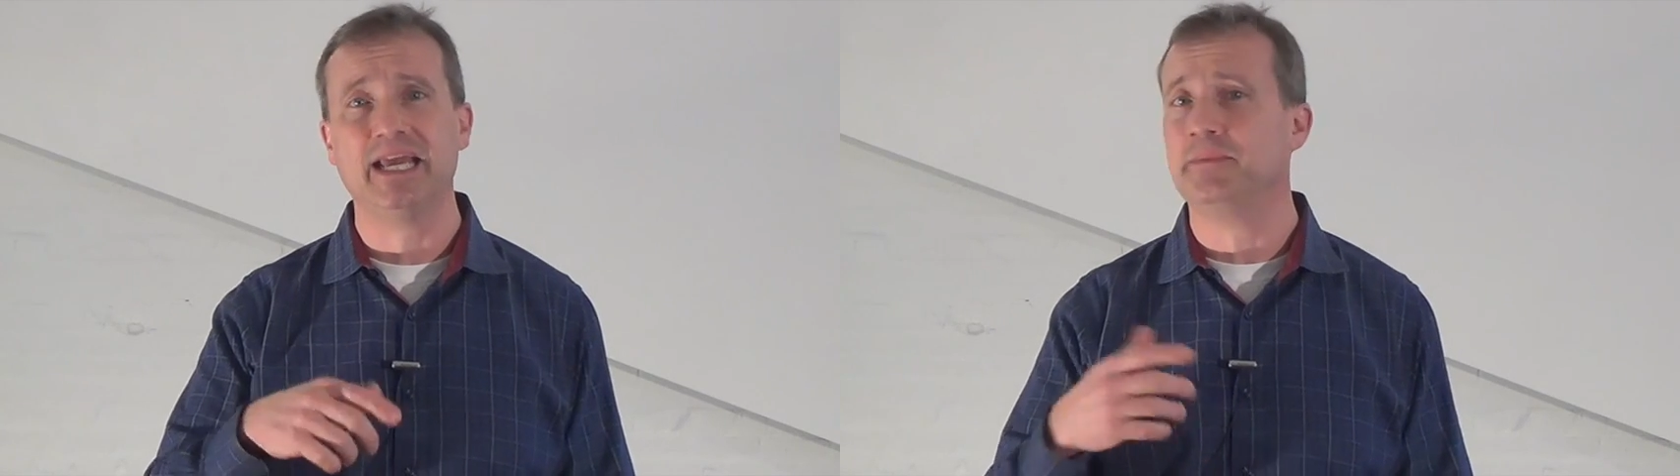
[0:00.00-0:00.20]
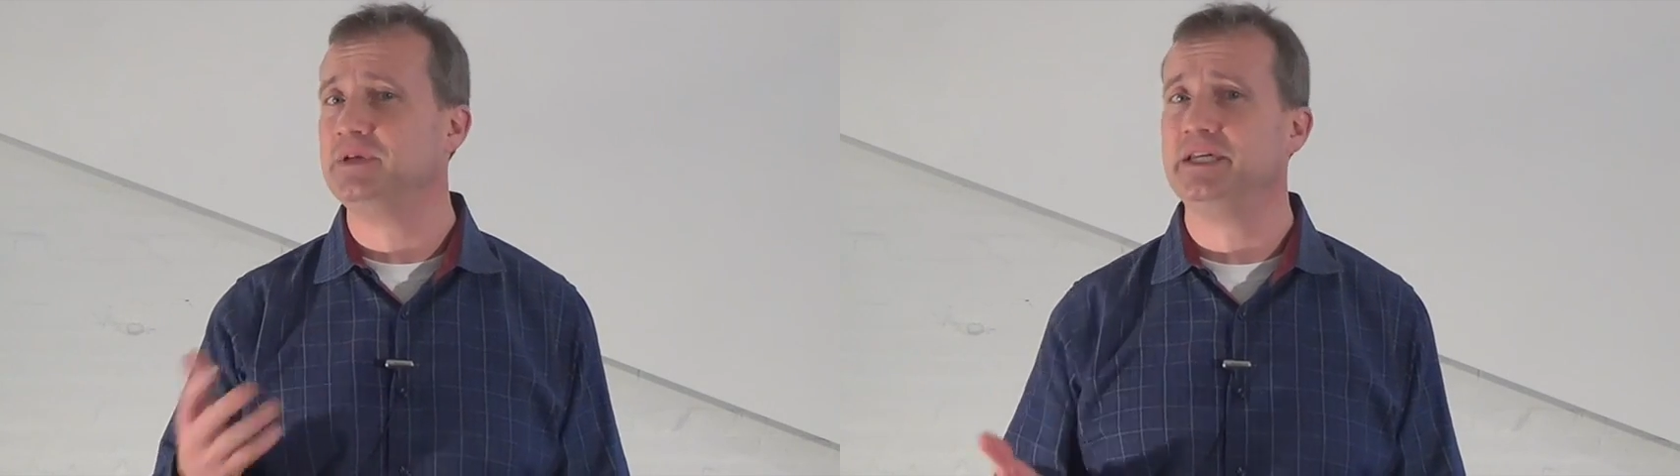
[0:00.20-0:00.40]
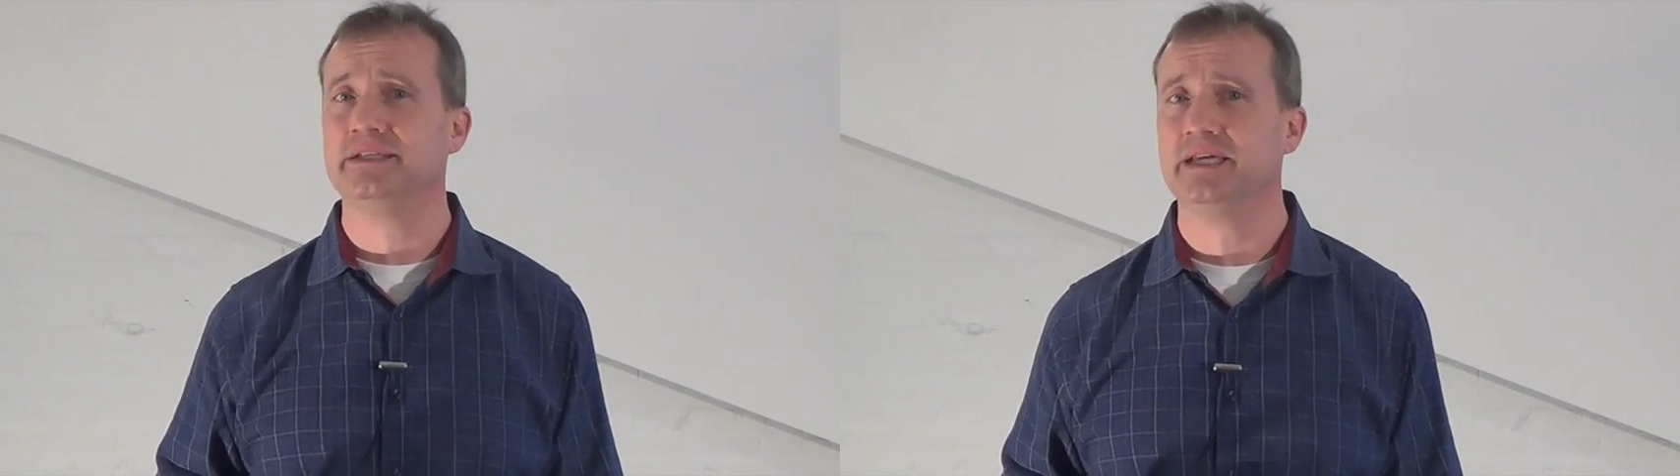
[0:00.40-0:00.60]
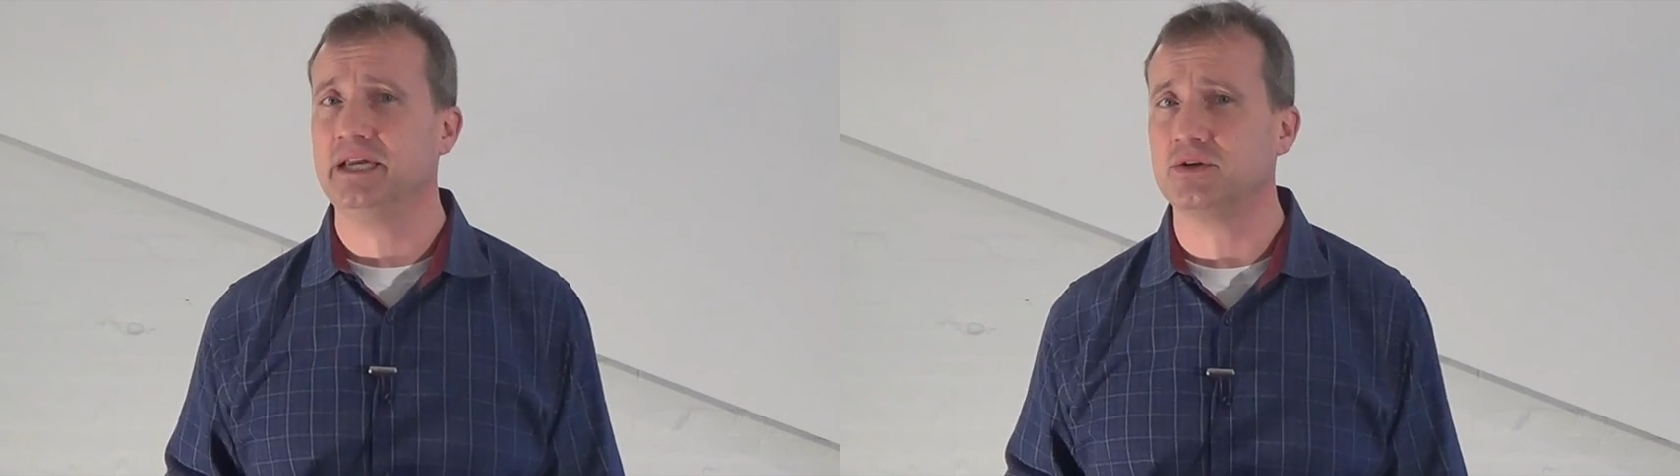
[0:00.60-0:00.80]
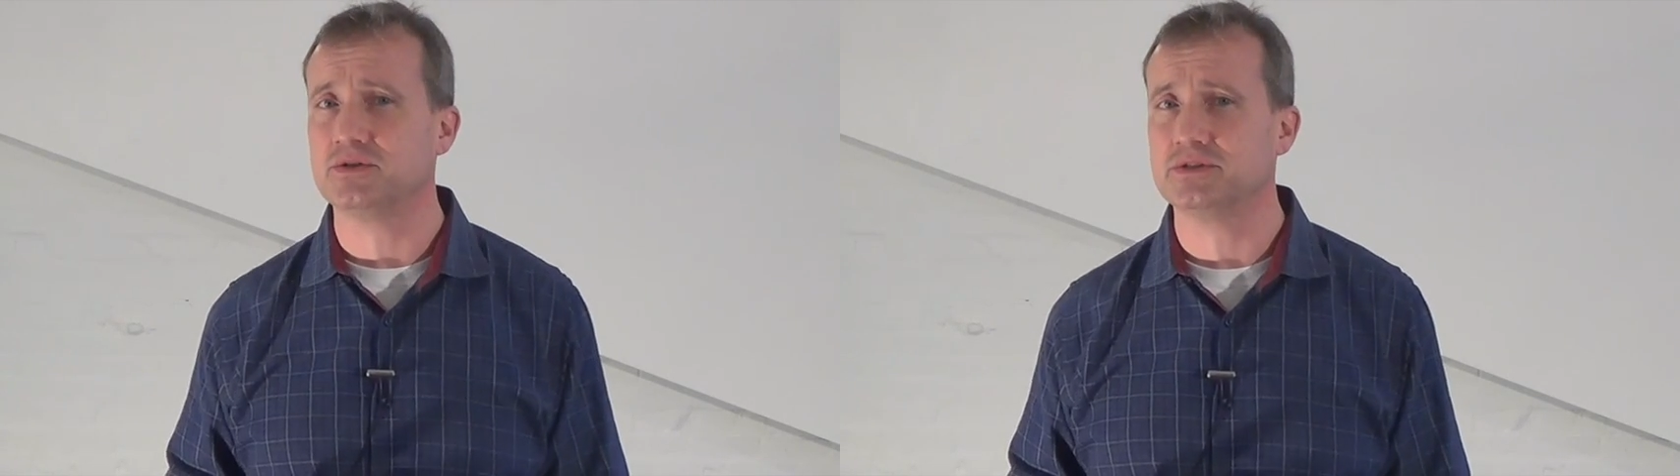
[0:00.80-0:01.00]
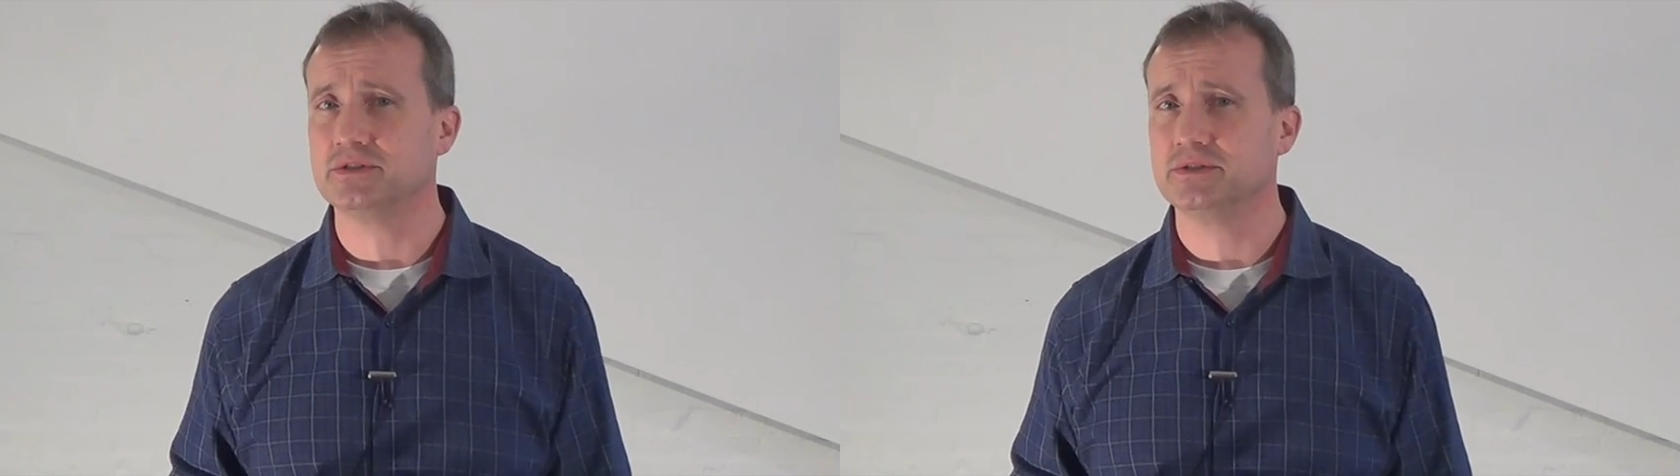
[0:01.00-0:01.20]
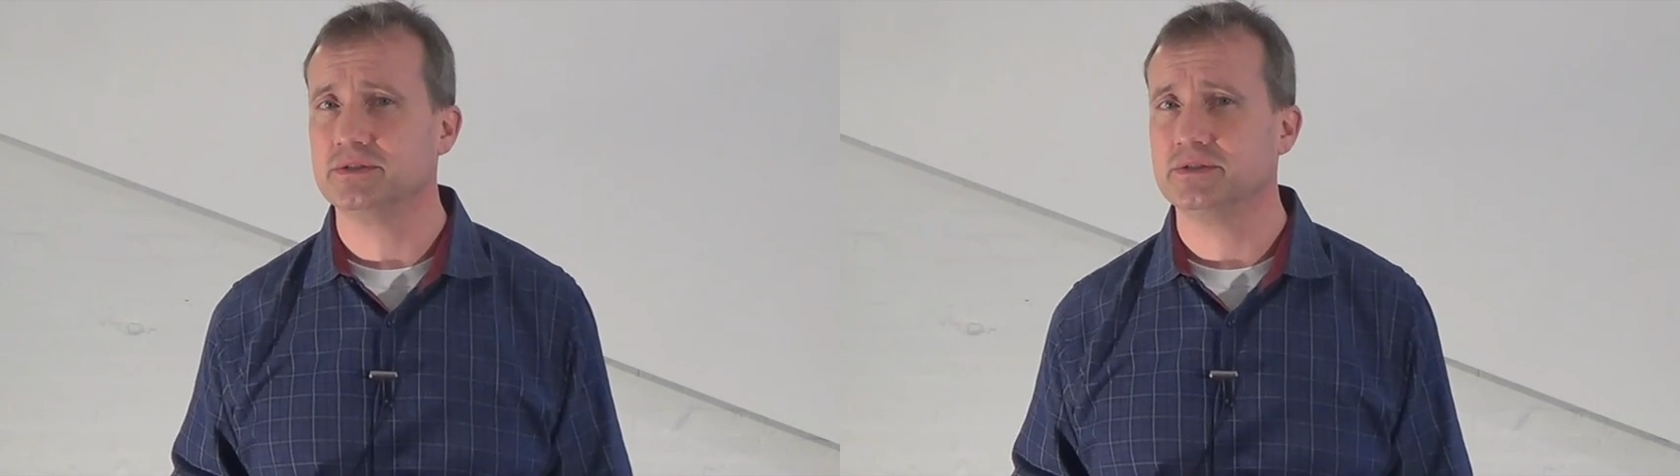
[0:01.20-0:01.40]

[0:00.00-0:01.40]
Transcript: empty containers.